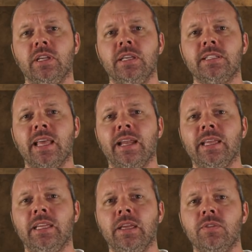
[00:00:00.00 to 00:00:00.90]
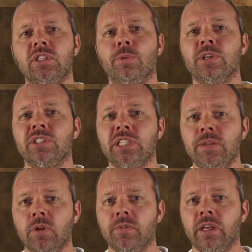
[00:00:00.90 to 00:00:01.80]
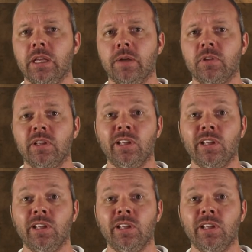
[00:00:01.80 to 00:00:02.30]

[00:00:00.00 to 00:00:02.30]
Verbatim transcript: is that it gives the receiver of the gift